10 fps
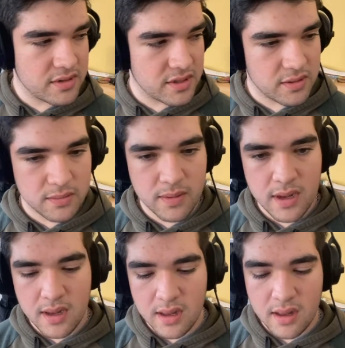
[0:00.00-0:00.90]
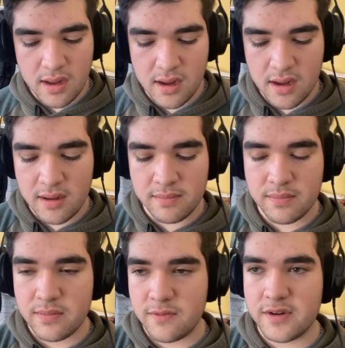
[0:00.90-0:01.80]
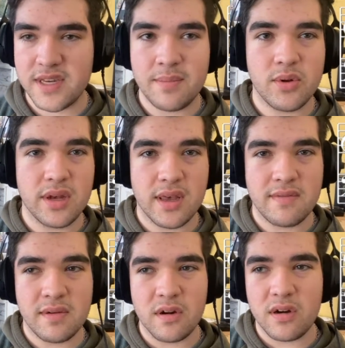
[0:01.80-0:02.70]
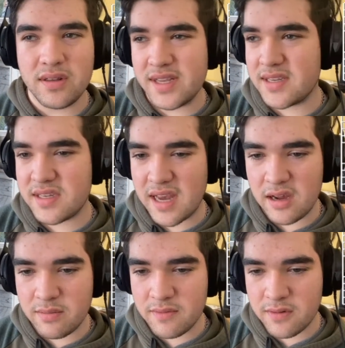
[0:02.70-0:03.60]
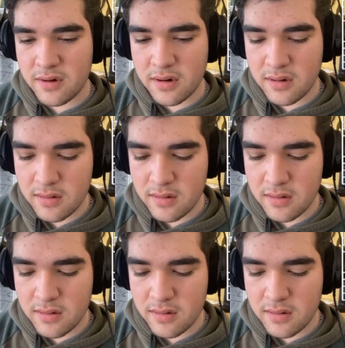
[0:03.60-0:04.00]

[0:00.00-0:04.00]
So, for example, like, have you ever heard this sound before?